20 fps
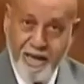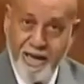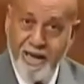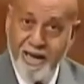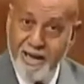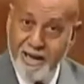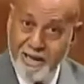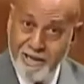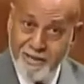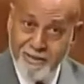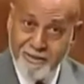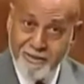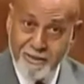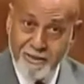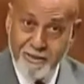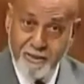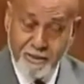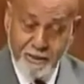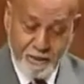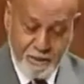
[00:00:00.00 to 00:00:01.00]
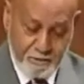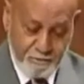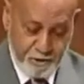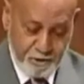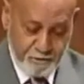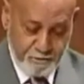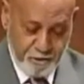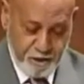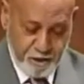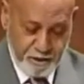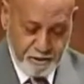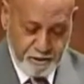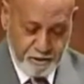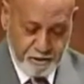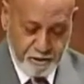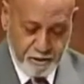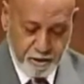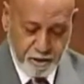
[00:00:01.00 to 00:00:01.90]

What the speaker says: and Lehman Brothers